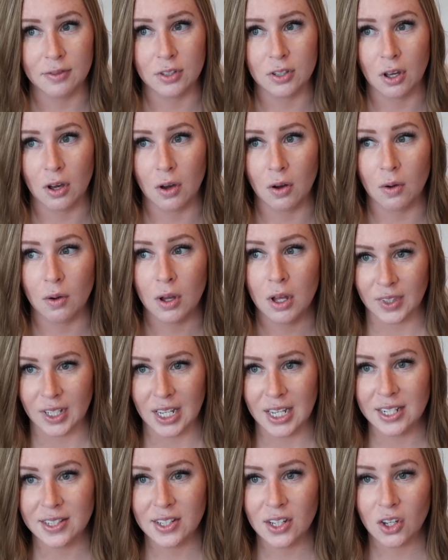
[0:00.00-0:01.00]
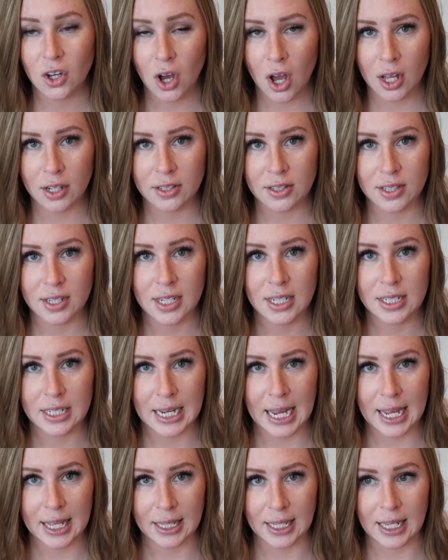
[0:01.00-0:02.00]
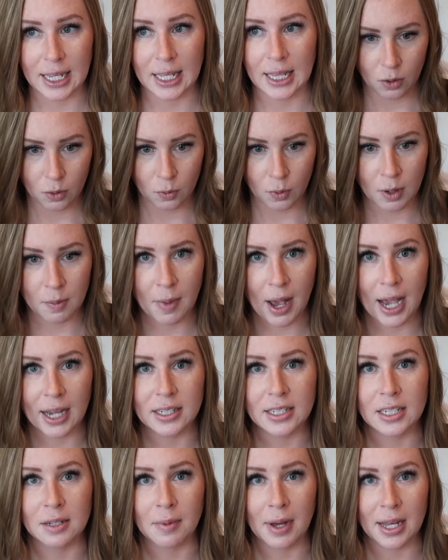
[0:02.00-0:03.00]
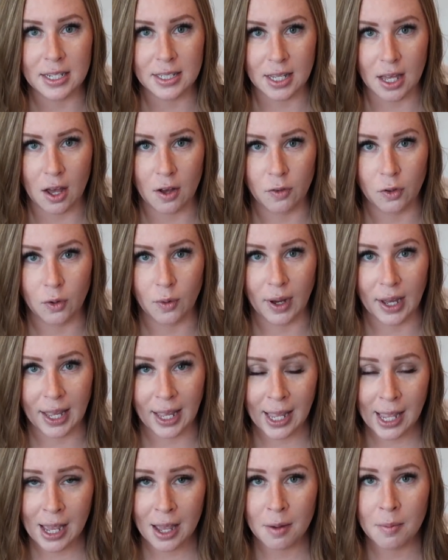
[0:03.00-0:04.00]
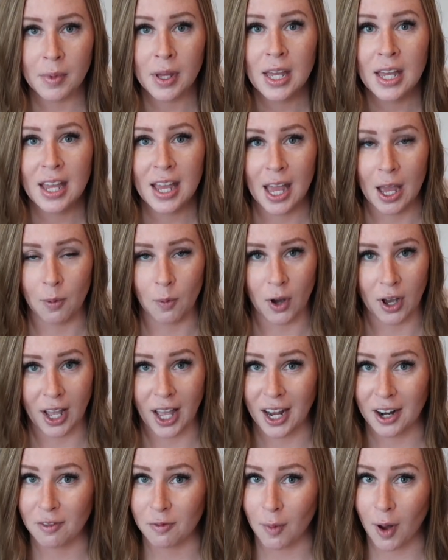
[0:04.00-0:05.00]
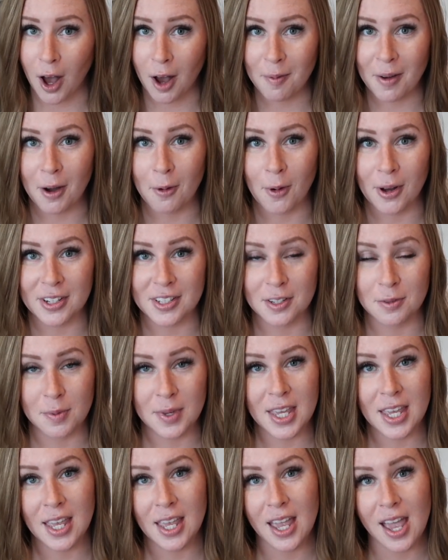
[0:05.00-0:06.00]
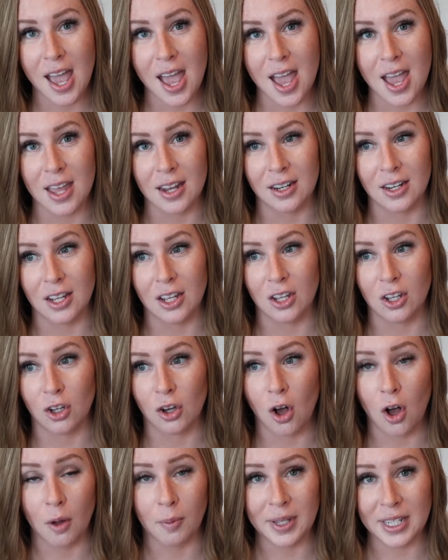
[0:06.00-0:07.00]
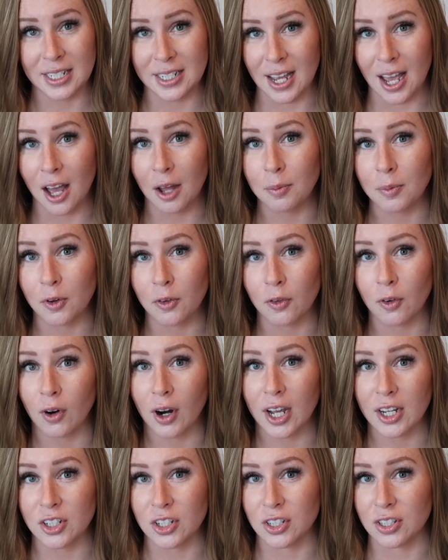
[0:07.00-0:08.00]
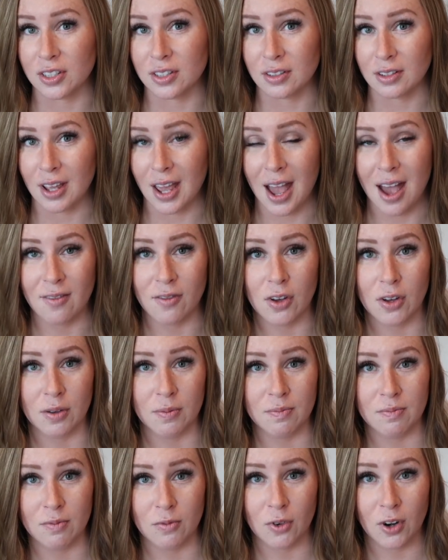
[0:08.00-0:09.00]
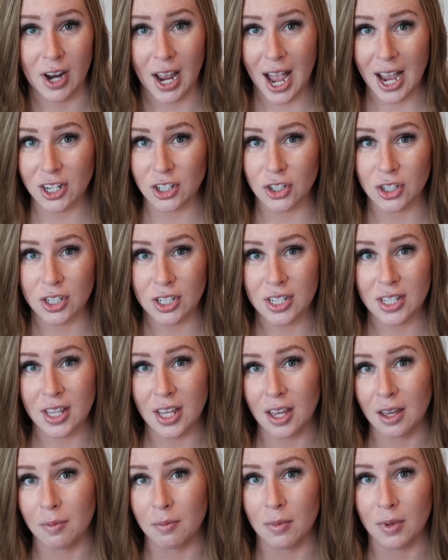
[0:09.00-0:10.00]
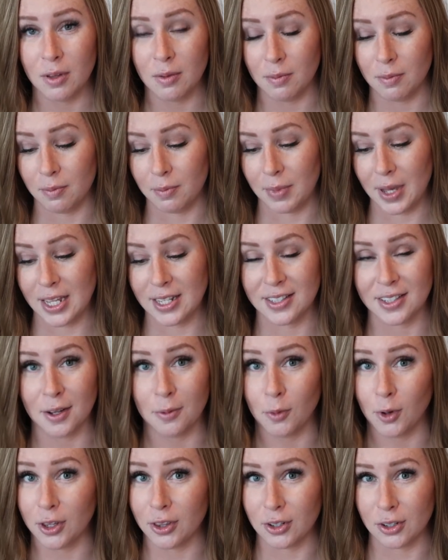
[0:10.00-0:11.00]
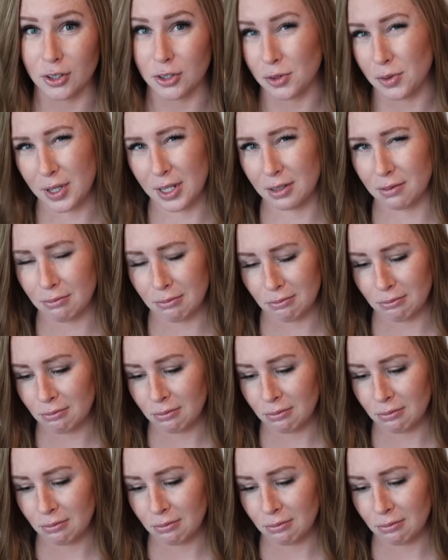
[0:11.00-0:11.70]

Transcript: So it's a constant daily reminding myself who I am and what kind of mom I want to be, and calming down before I just have a reaction to them based on what they're doing.